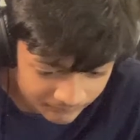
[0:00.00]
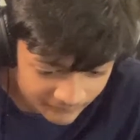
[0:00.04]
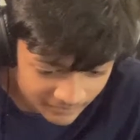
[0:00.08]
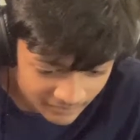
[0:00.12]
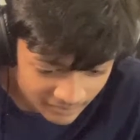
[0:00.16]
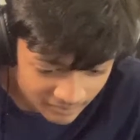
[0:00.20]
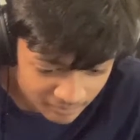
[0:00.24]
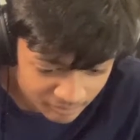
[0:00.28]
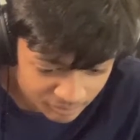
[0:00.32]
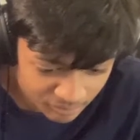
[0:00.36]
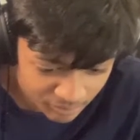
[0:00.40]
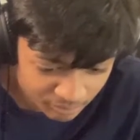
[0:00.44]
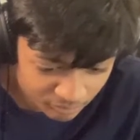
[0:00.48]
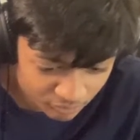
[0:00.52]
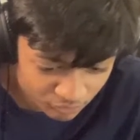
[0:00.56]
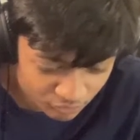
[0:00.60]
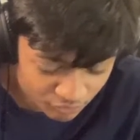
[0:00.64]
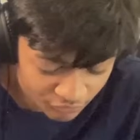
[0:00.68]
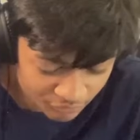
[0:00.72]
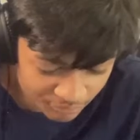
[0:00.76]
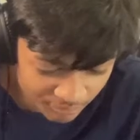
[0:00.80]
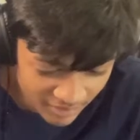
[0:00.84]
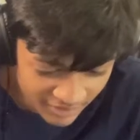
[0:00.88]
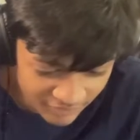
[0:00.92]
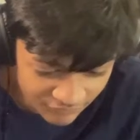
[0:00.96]
People who have
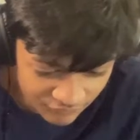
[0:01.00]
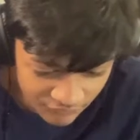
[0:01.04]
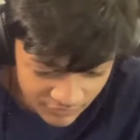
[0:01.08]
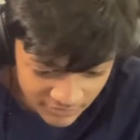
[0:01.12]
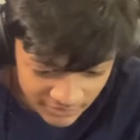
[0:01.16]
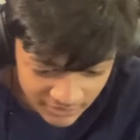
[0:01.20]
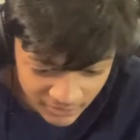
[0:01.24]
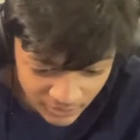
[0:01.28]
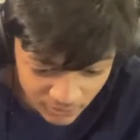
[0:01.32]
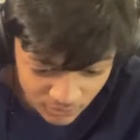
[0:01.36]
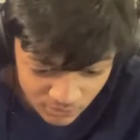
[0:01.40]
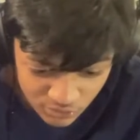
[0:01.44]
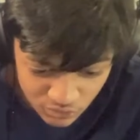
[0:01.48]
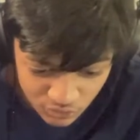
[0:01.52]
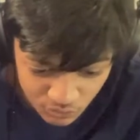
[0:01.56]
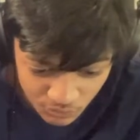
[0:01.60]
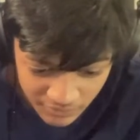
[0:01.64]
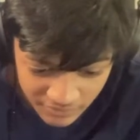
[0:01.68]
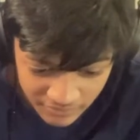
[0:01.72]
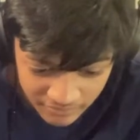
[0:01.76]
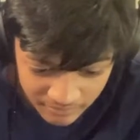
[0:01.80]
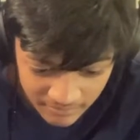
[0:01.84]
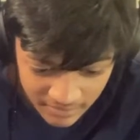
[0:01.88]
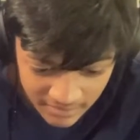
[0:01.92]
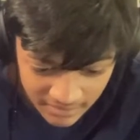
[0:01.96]
made videos with
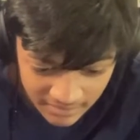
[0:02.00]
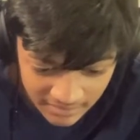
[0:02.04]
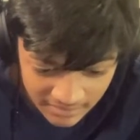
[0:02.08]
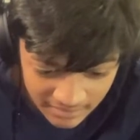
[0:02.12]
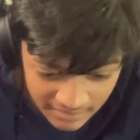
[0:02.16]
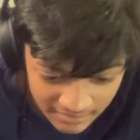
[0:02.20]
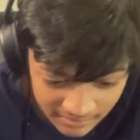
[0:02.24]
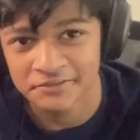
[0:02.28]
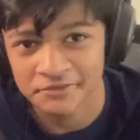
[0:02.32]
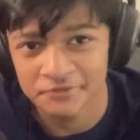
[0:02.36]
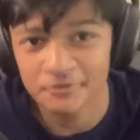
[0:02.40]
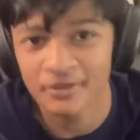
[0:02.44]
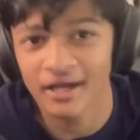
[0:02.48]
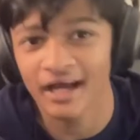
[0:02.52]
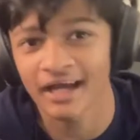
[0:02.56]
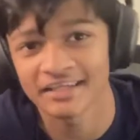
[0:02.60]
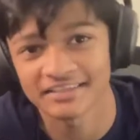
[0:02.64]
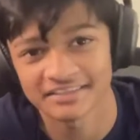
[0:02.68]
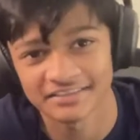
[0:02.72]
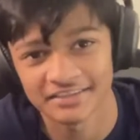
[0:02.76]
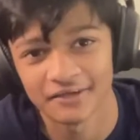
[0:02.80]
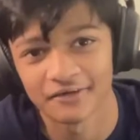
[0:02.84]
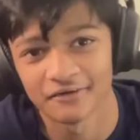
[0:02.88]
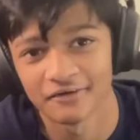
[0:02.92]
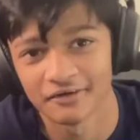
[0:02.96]
me. You guys
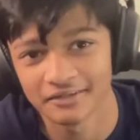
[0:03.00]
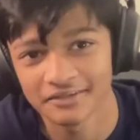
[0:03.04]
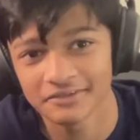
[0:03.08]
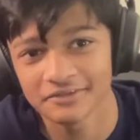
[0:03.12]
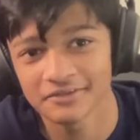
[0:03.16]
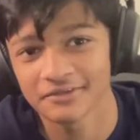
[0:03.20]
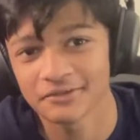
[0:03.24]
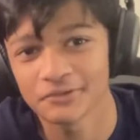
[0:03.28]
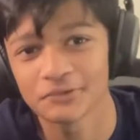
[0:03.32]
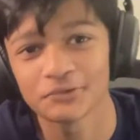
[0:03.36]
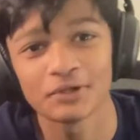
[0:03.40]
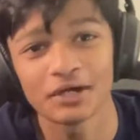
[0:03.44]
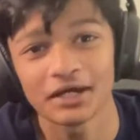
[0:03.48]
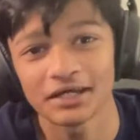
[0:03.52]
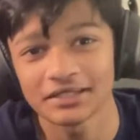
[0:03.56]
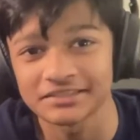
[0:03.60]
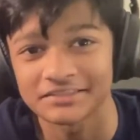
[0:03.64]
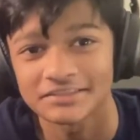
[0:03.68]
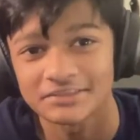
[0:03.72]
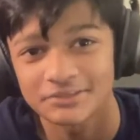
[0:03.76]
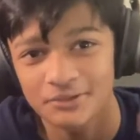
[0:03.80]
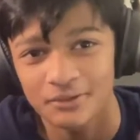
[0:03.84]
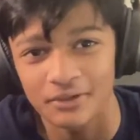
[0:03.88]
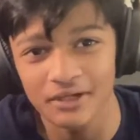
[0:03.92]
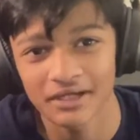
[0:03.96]
know.
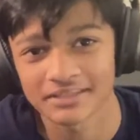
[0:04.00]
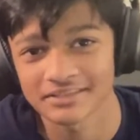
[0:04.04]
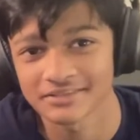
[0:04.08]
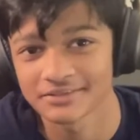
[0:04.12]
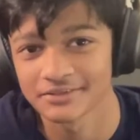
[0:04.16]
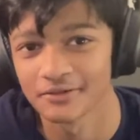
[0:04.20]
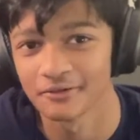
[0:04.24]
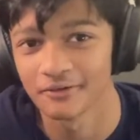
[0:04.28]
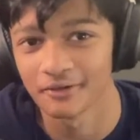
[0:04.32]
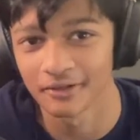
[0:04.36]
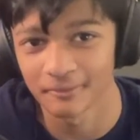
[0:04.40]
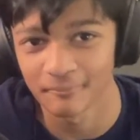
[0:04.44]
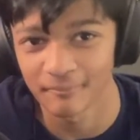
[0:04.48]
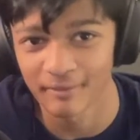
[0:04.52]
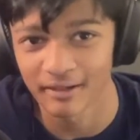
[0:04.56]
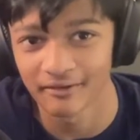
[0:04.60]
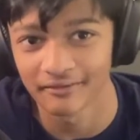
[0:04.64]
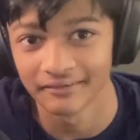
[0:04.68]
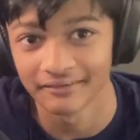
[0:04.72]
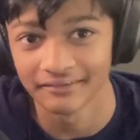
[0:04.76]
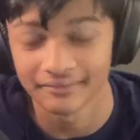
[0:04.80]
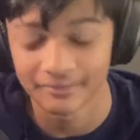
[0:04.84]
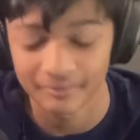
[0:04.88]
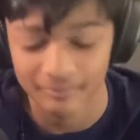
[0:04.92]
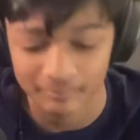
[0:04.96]
You guys know all about
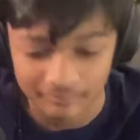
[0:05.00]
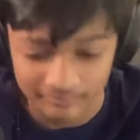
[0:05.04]
it.